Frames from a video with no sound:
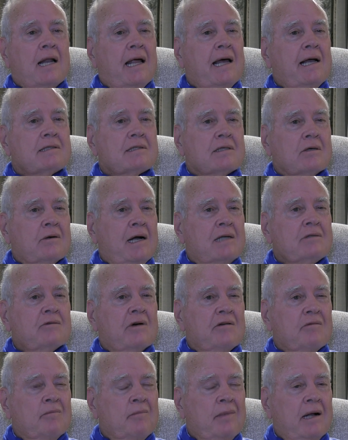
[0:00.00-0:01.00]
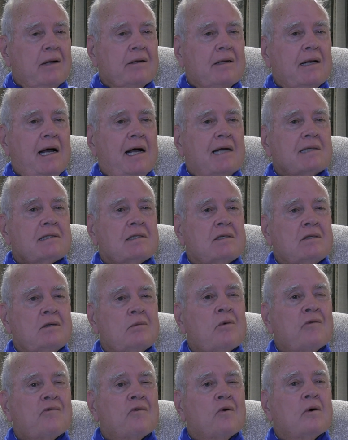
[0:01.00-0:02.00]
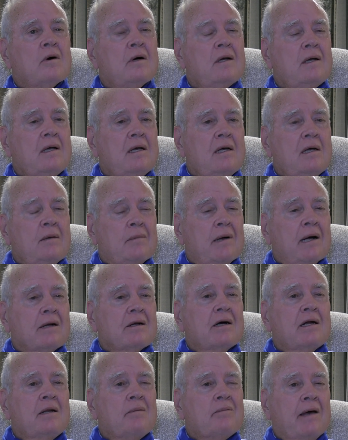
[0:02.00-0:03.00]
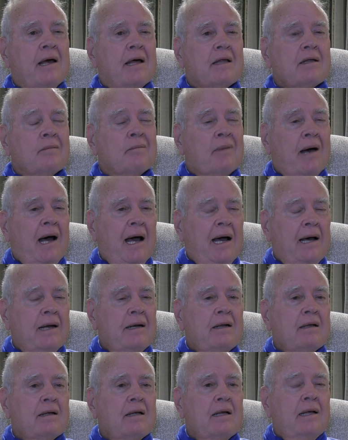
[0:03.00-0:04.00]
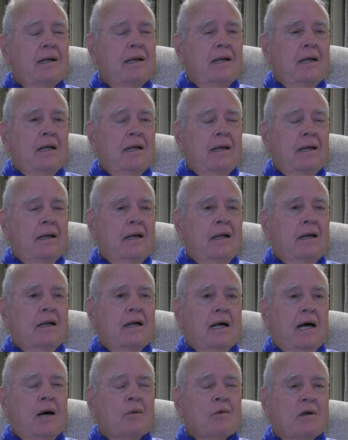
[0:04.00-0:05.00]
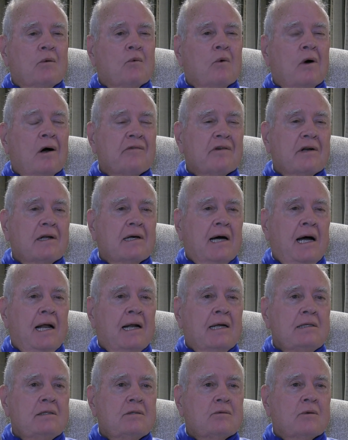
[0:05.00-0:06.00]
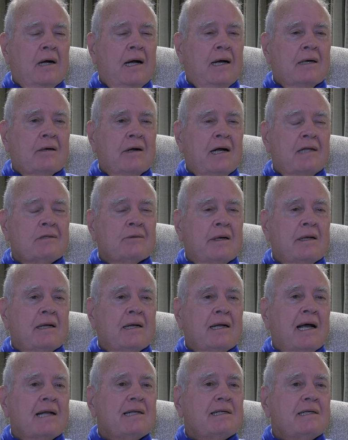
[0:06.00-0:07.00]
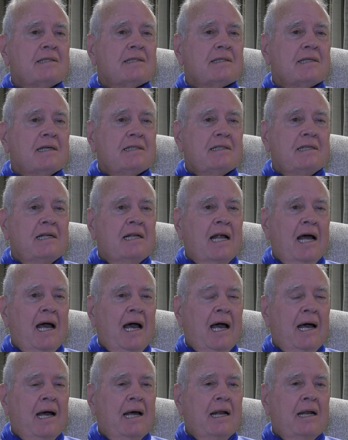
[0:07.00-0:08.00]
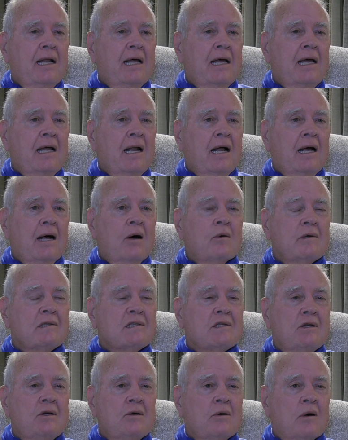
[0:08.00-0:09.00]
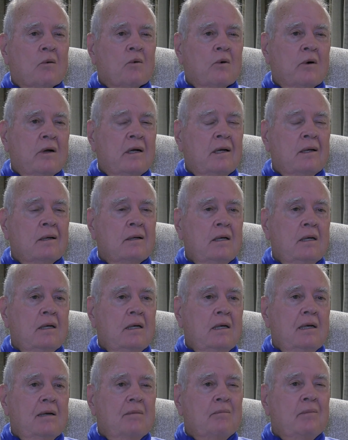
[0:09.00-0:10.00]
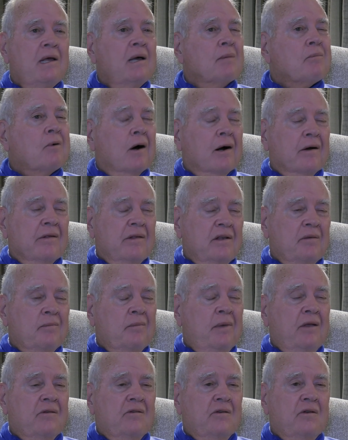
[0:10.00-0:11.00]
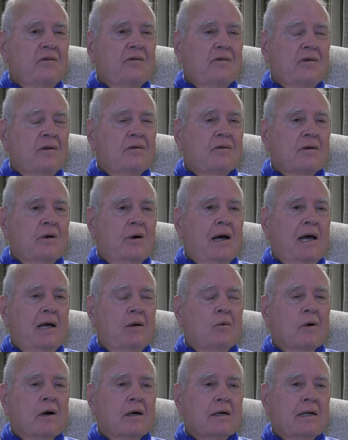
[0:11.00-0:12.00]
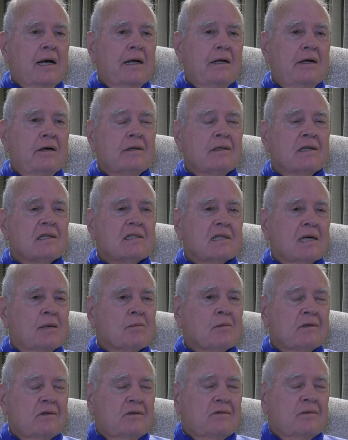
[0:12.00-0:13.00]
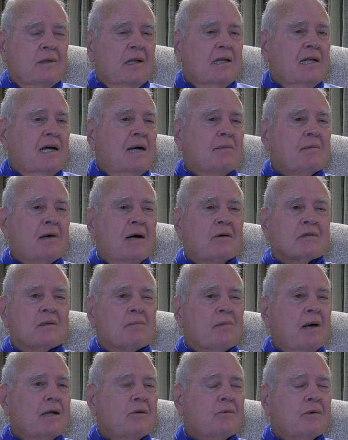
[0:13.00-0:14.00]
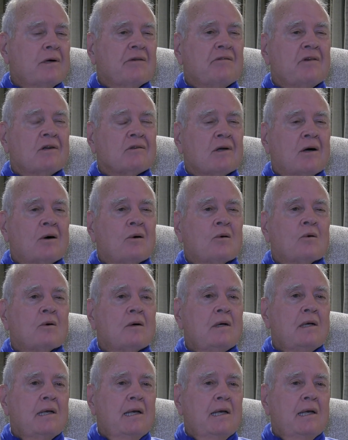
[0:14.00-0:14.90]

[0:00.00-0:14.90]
class to graduate from Belton High School before Belton Honeypath combined. And I went to Wofford College, where I graduated in 1969. And I always knew I wanted to be a part of this business. And so I had worked out here in the summers from the time I was about 12 years old